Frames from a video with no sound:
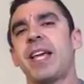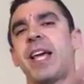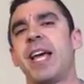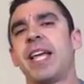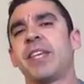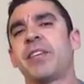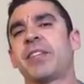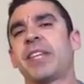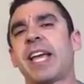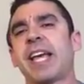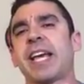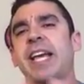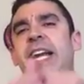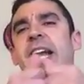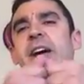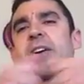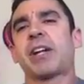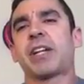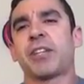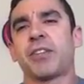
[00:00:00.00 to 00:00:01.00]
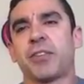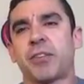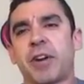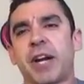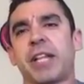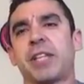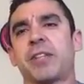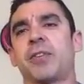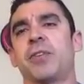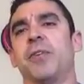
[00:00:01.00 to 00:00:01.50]
and you take it out and you
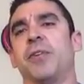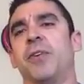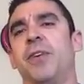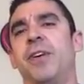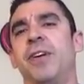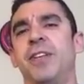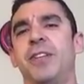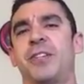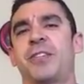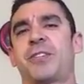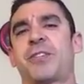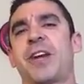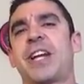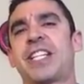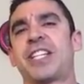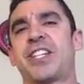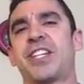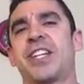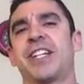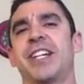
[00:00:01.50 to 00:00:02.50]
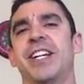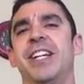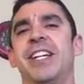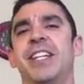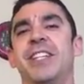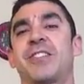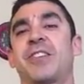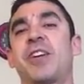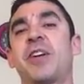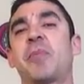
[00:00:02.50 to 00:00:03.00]
try to stretch it,
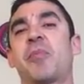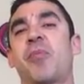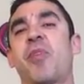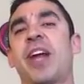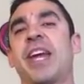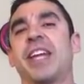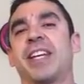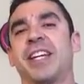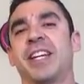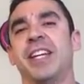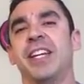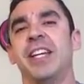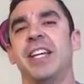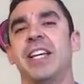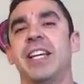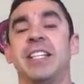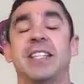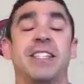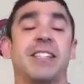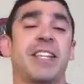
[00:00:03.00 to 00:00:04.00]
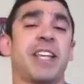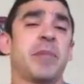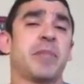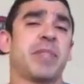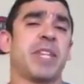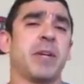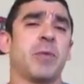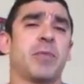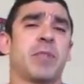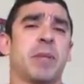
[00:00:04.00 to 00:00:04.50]
it's going to break. The same
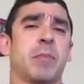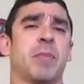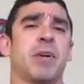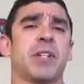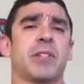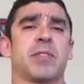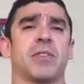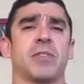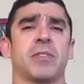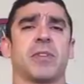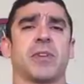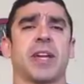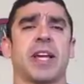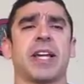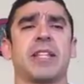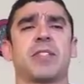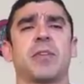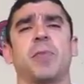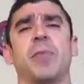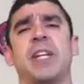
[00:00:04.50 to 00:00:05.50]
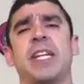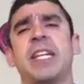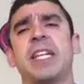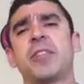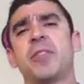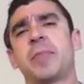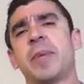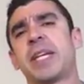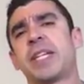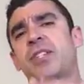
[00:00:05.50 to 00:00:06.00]
thing with the muscles, okay? So we need
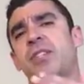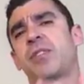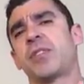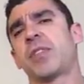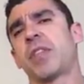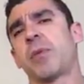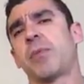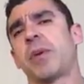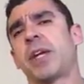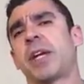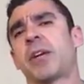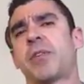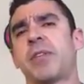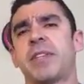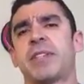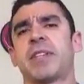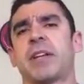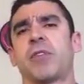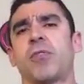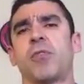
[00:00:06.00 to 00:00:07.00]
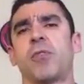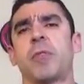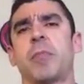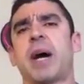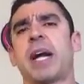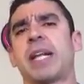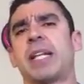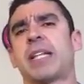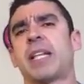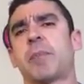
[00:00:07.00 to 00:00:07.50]
to make sure that we increase the core
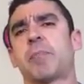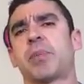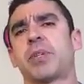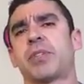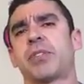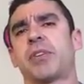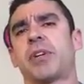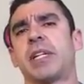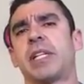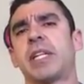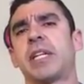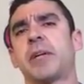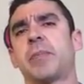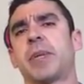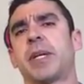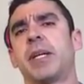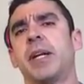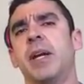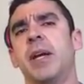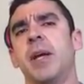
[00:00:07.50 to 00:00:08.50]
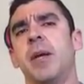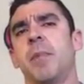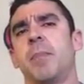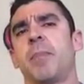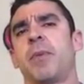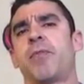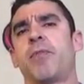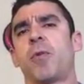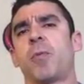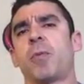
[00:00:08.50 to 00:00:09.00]
body temperature a little bit
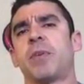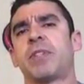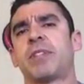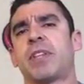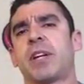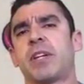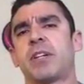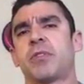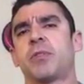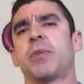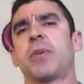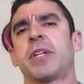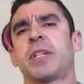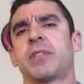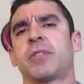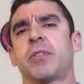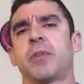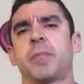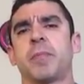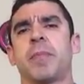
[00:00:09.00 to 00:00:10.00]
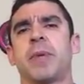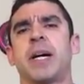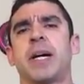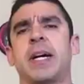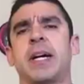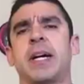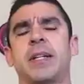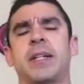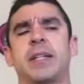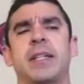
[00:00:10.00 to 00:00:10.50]
before we start doing some
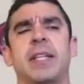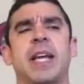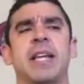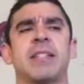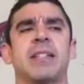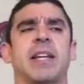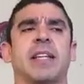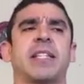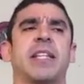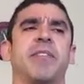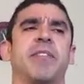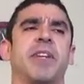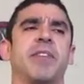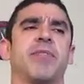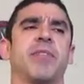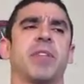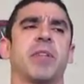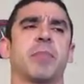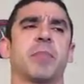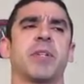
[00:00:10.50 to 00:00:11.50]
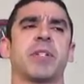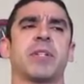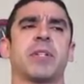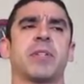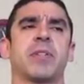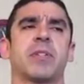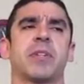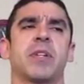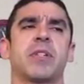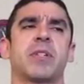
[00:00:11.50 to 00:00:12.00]
nice activity for the
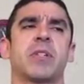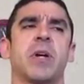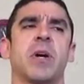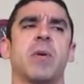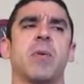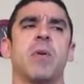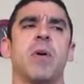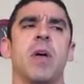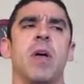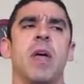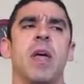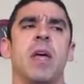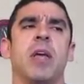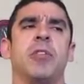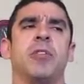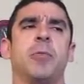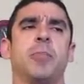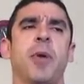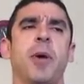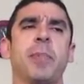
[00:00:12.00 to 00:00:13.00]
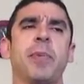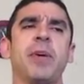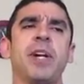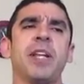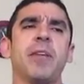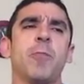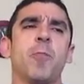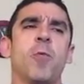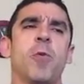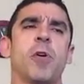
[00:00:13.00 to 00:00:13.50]
muscles. So to
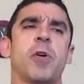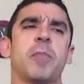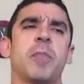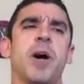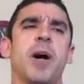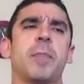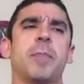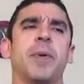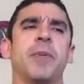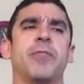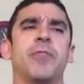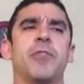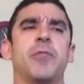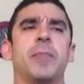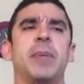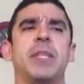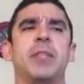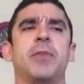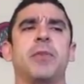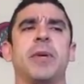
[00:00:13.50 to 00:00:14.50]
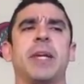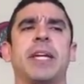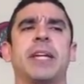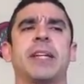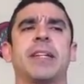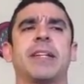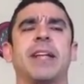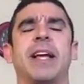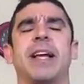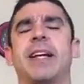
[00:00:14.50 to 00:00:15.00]
properly warm up, if you'll be
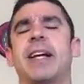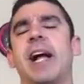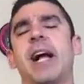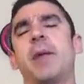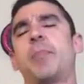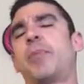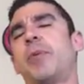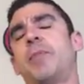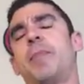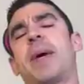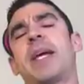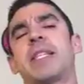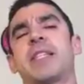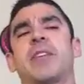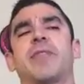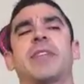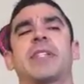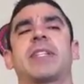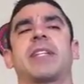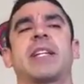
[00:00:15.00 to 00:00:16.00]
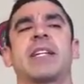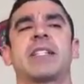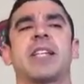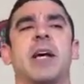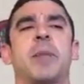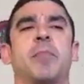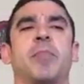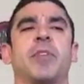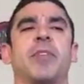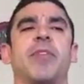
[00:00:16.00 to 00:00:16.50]
doing, I'll put myself as an
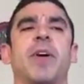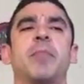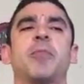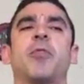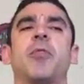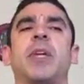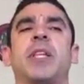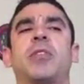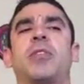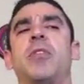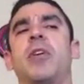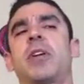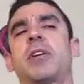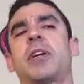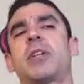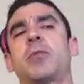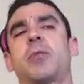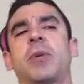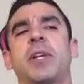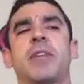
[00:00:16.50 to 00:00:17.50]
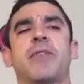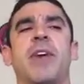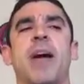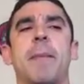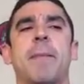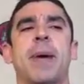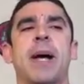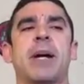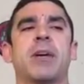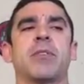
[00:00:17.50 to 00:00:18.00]
example. If I'm doing
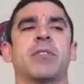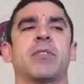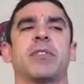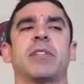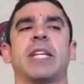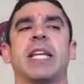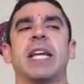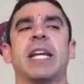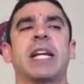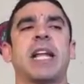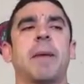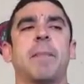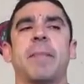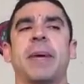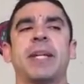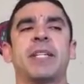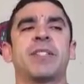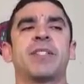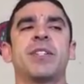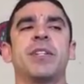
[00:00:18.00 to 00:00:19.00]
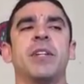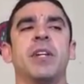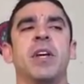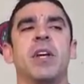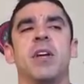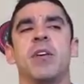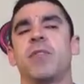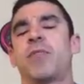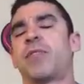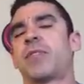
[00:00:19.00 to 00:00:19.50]
225 pounds on the incline bench
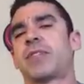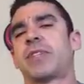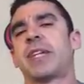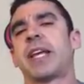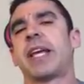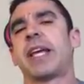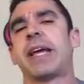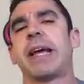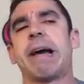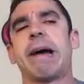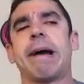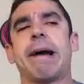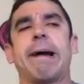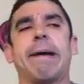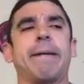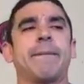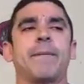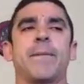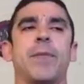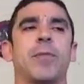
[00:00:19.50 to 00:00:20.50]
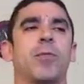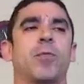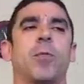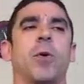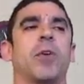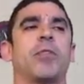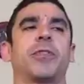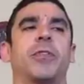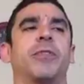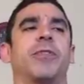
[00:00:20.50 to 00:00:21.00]
for, say,
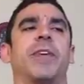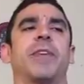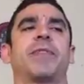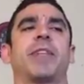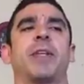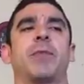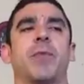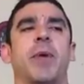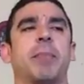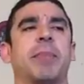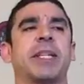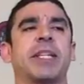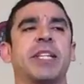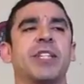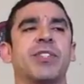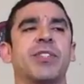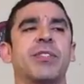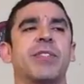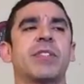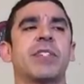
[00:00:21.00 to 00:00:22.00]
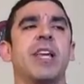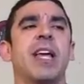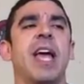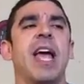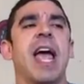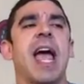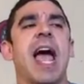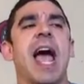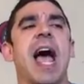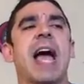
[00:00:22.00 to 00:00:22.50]
12 to 15 repetitions,
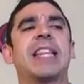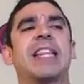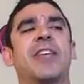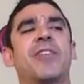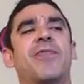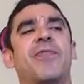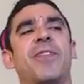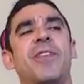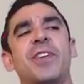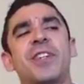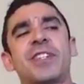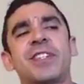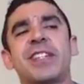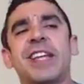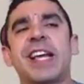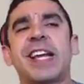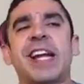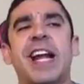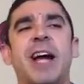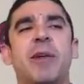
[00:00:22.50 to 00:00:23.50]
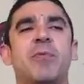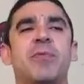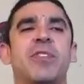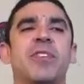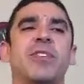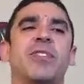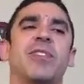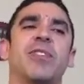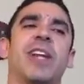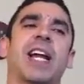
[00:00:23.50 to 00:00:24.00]
the first set, I would
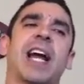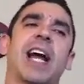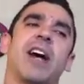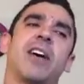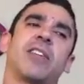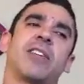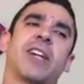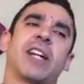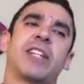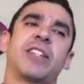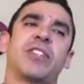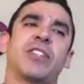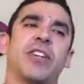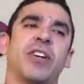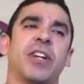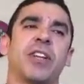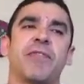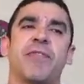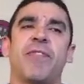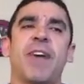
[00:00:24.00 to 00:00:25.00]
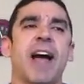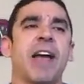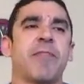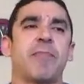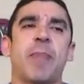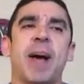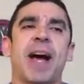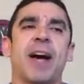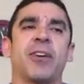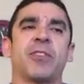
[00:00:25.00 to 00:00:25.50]
just do like
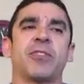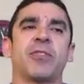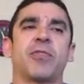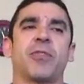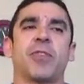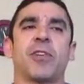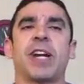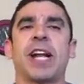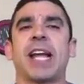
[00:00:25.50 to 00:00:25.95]
135 pounds for